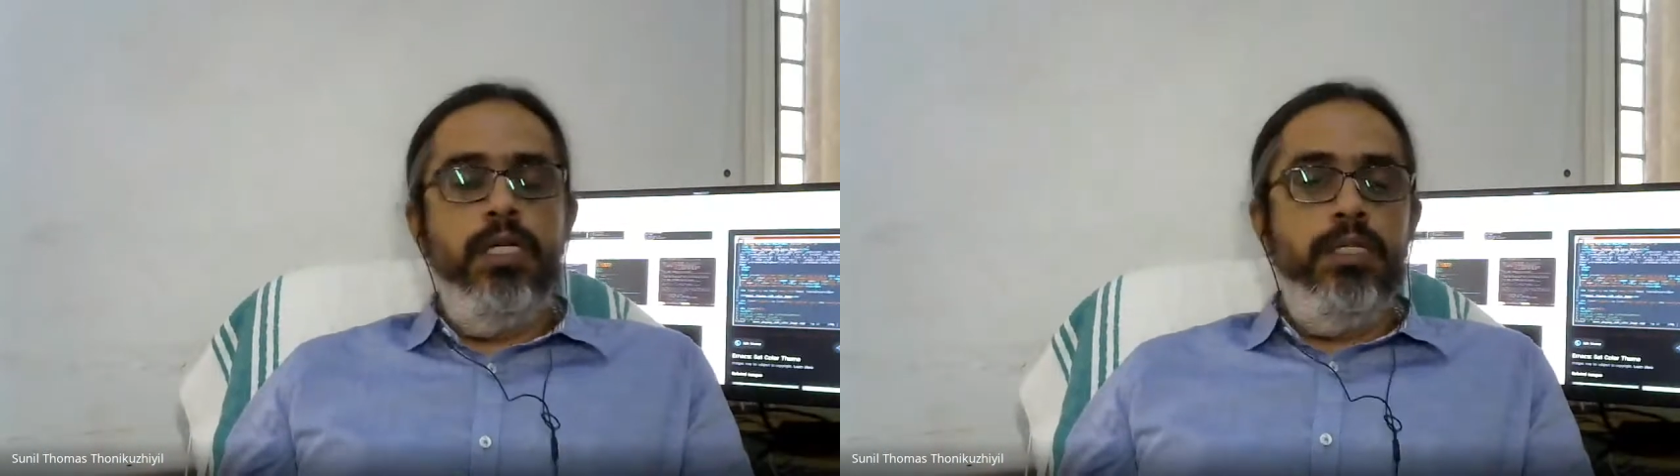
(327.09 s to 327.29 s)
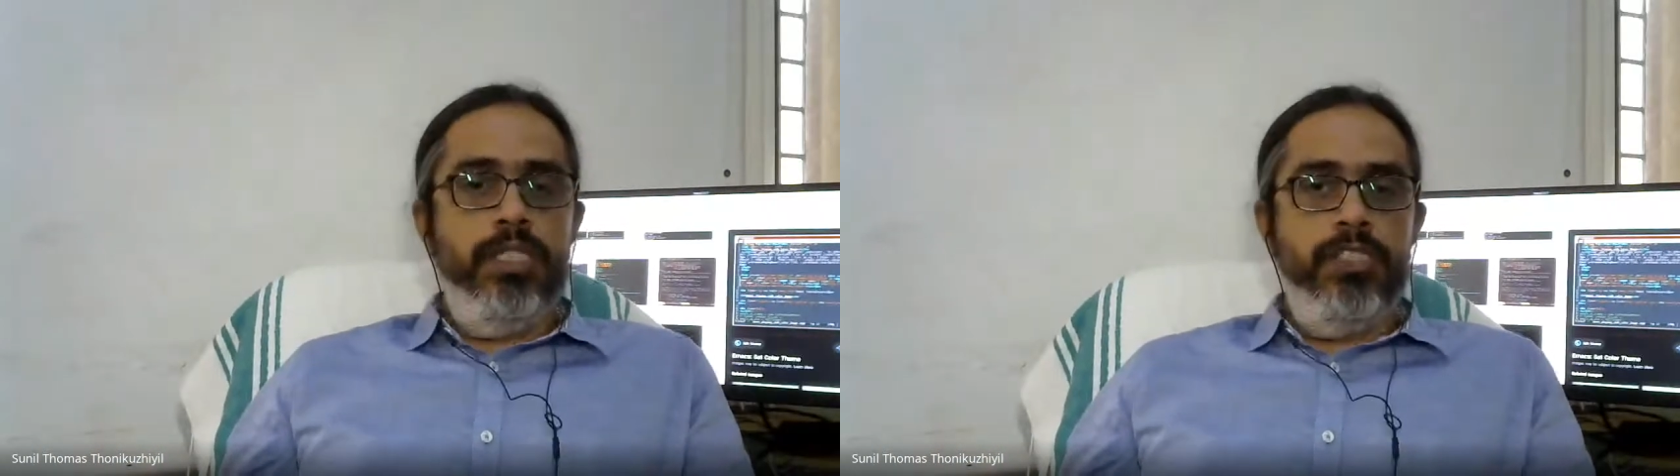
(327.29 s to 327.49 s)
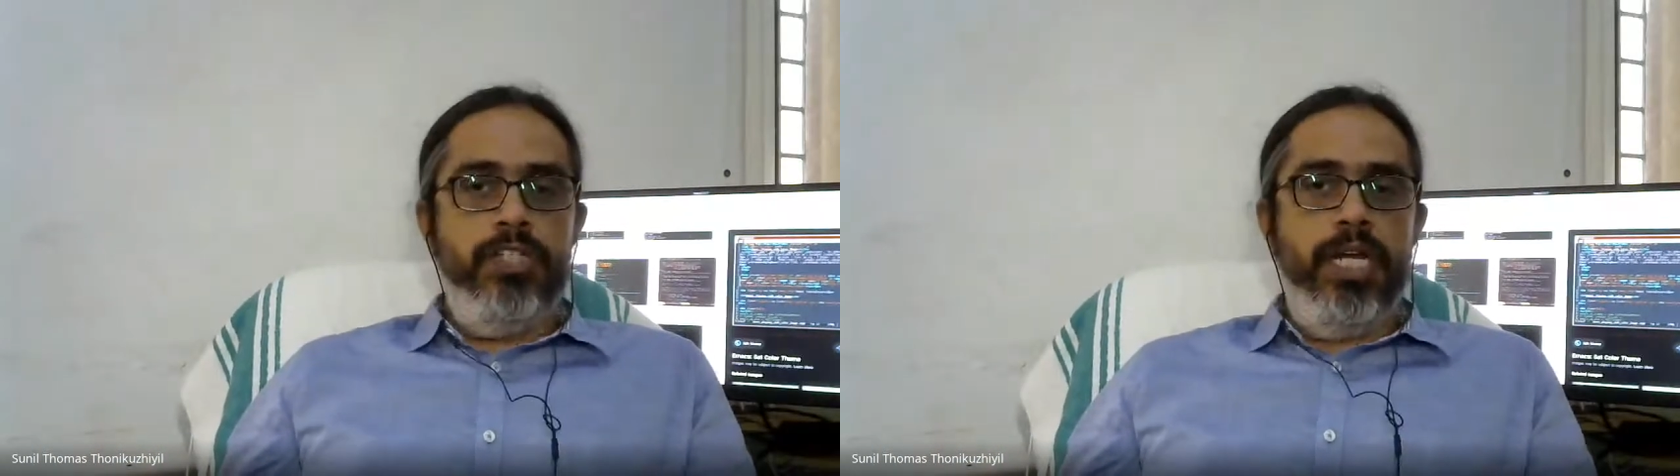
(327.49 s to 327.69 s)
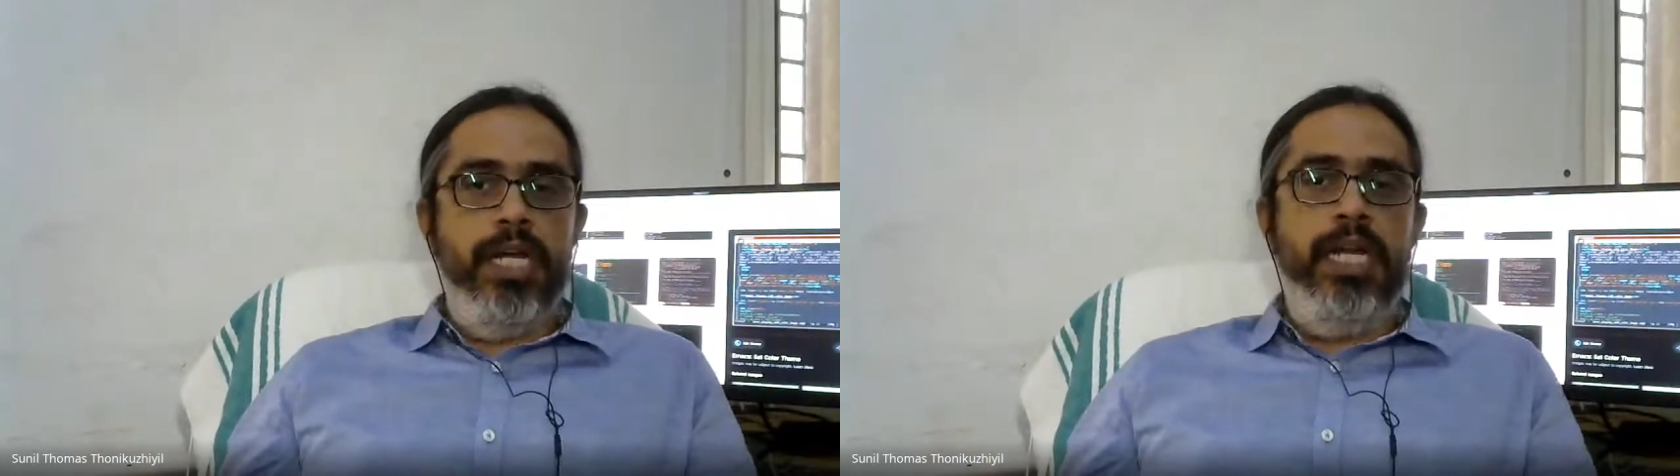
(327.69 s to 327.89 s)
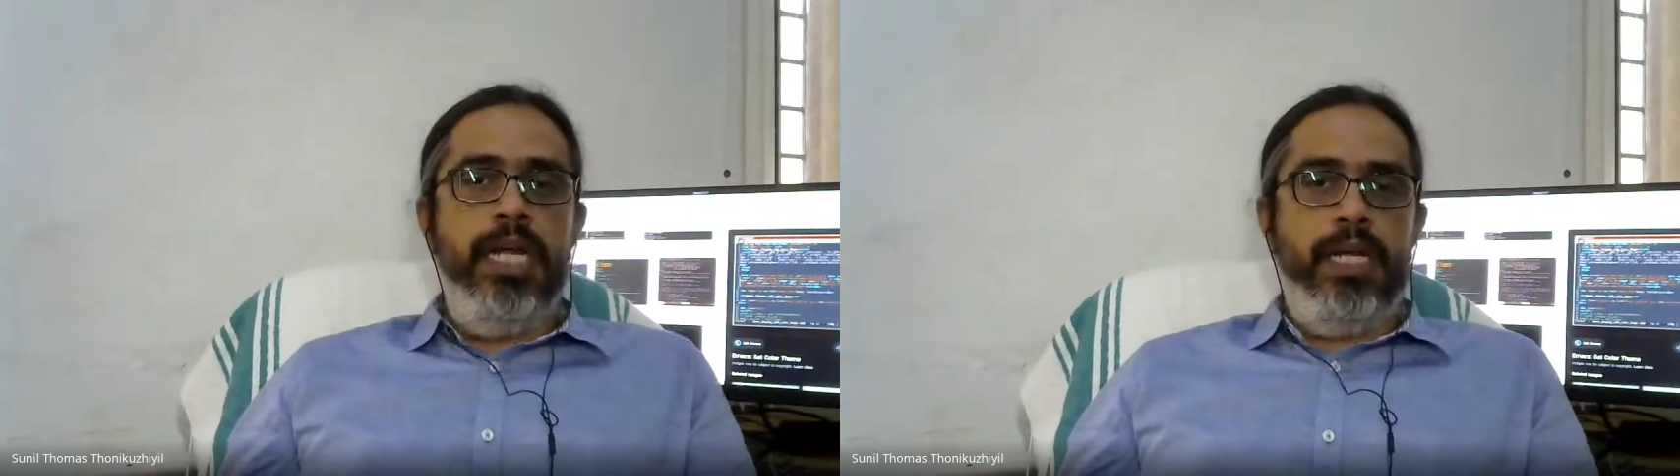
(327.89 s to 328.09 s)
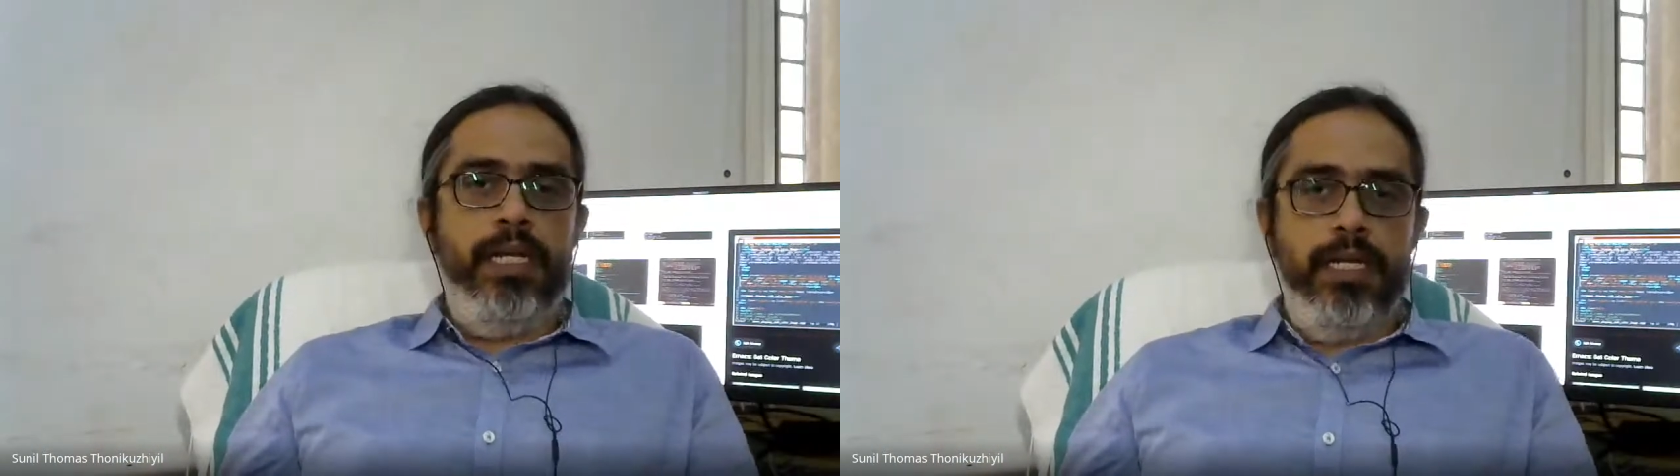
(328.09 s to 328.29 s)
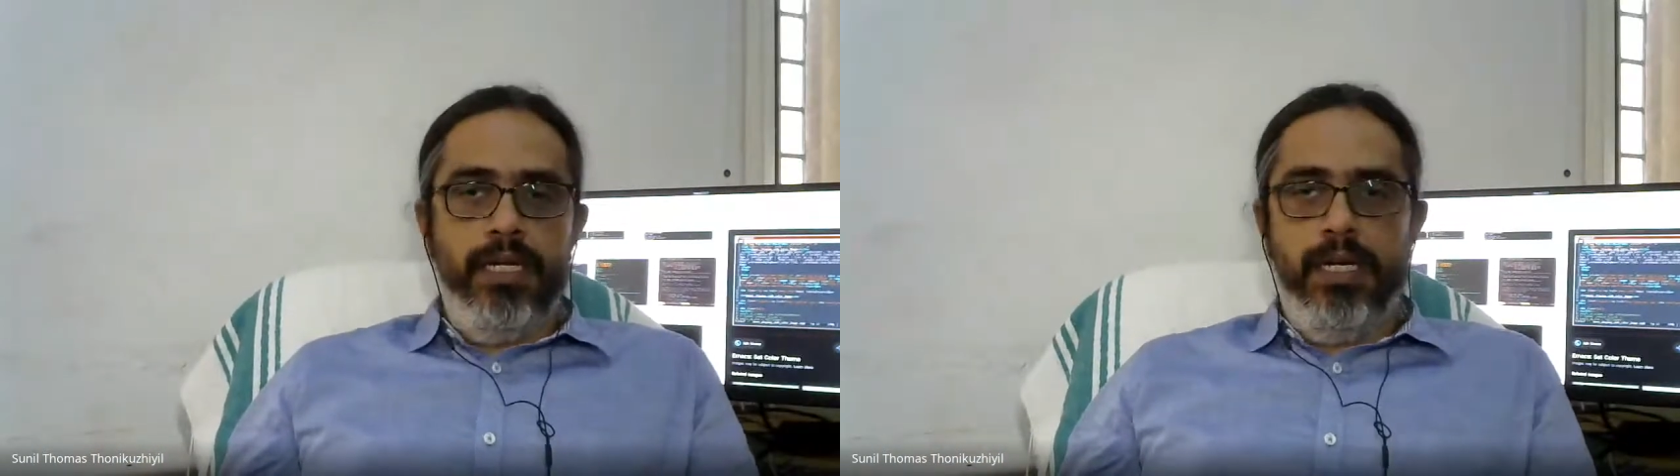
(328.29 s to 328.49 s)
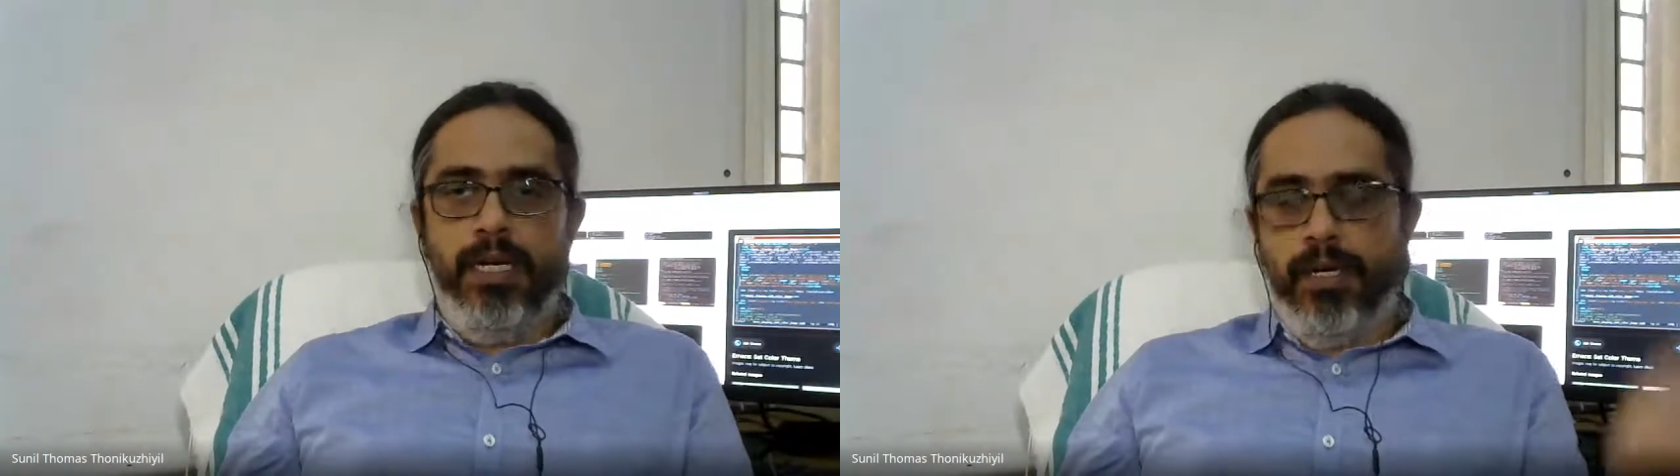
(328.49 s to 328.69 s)
The training,
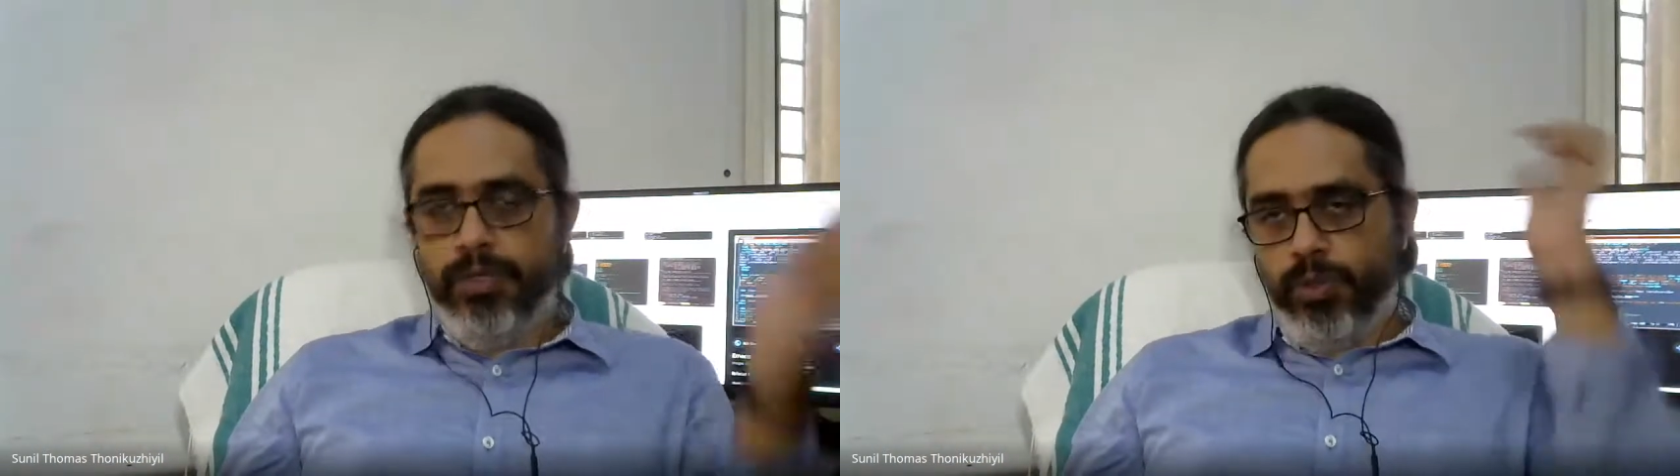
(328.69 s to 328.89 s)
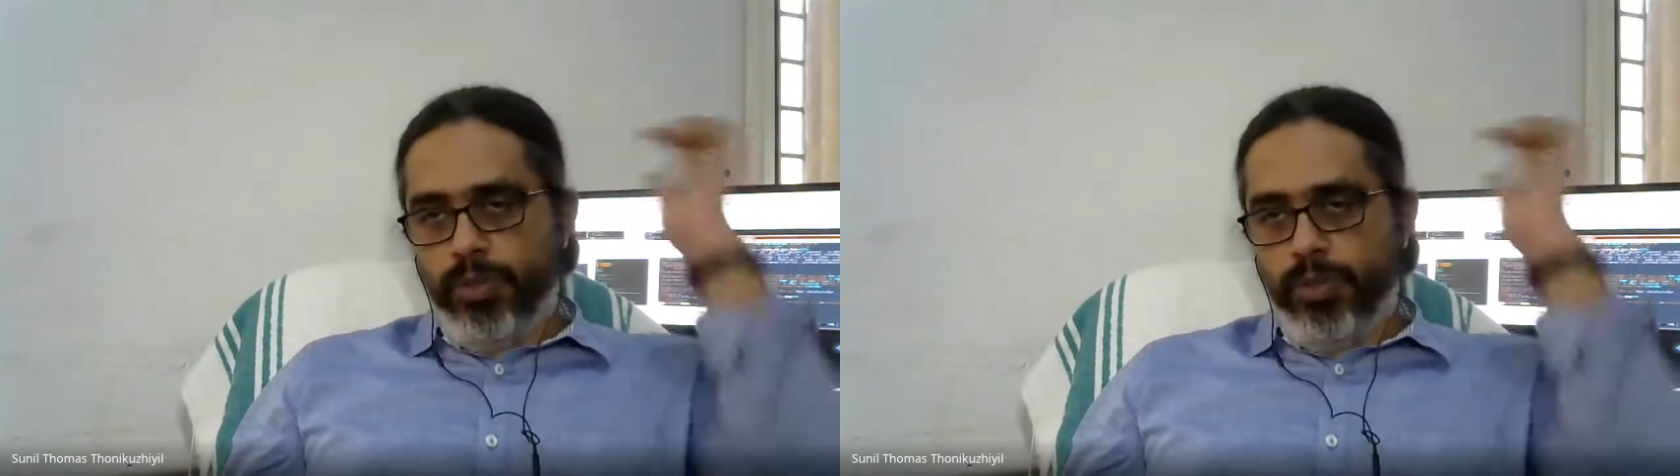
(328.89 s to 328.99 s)
so